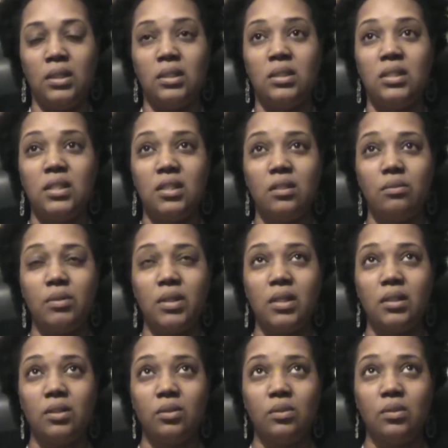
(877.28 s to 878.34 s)
deal
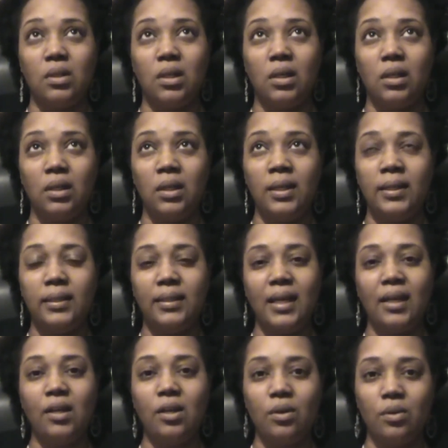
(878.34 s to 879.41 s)
with or
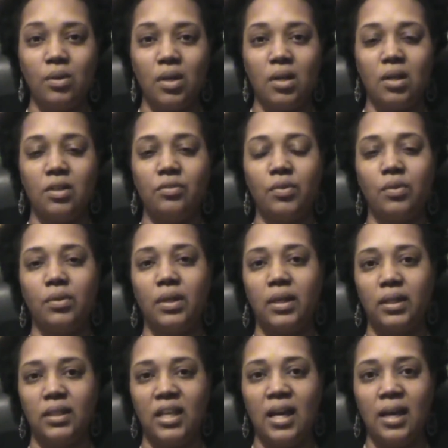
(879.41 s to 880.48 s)
let go of or
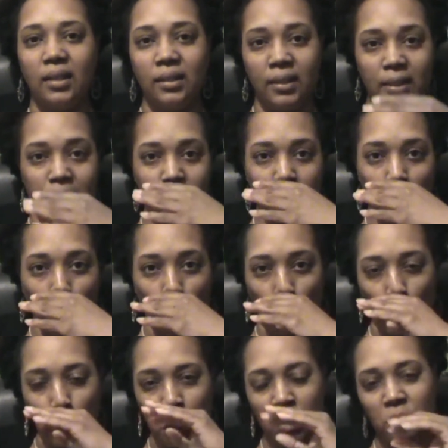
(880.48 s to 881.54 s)
acknowledge.
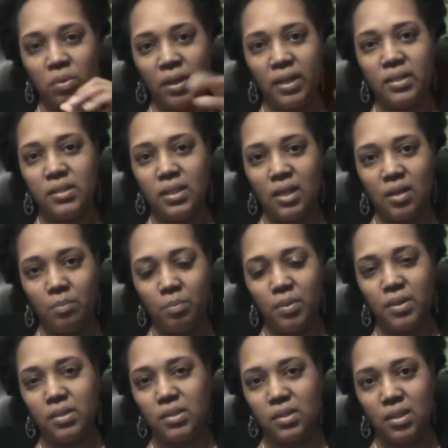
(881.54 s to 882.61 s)
She brings it and
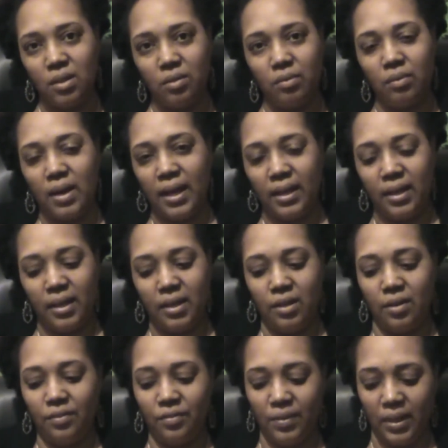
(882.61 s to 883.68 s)
puts it right in
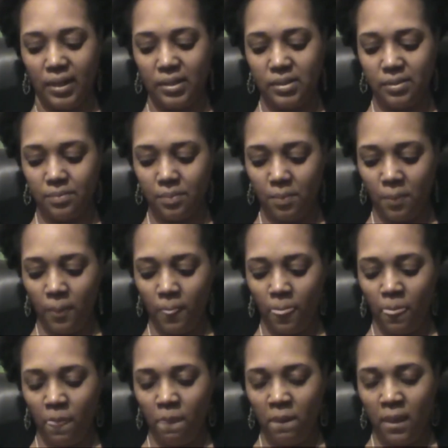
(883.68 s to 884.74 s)
your face.
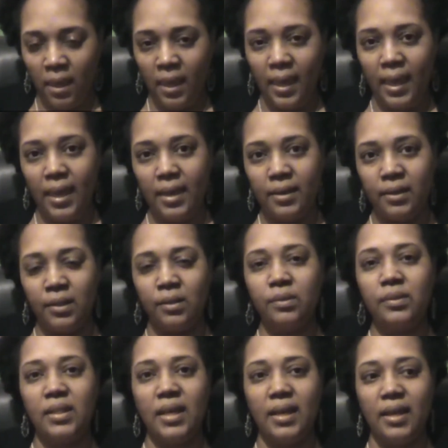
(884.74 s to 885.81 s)
And know
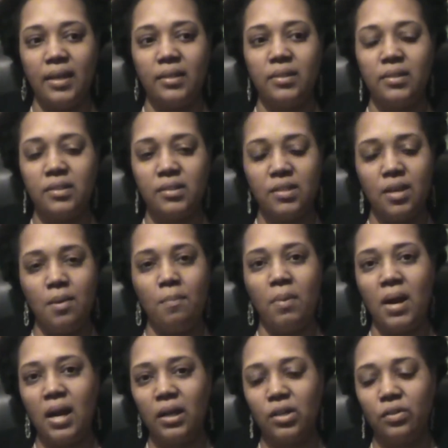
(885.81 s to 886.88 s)
that to
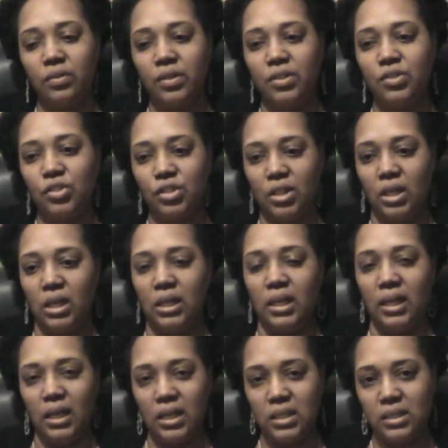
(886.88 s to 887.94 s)
embark on this
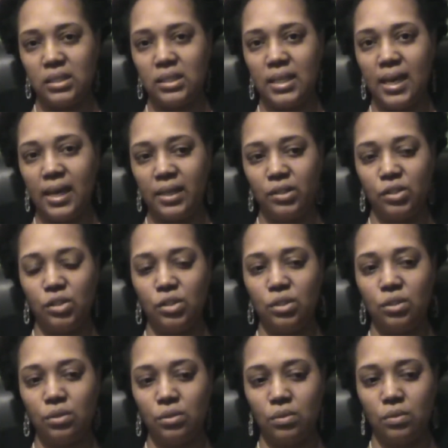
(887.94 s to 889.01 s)
journey is not
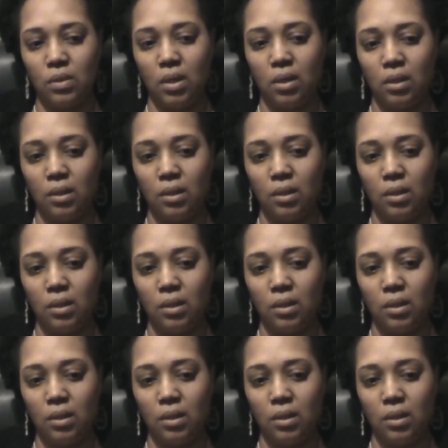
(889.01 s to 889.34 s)
to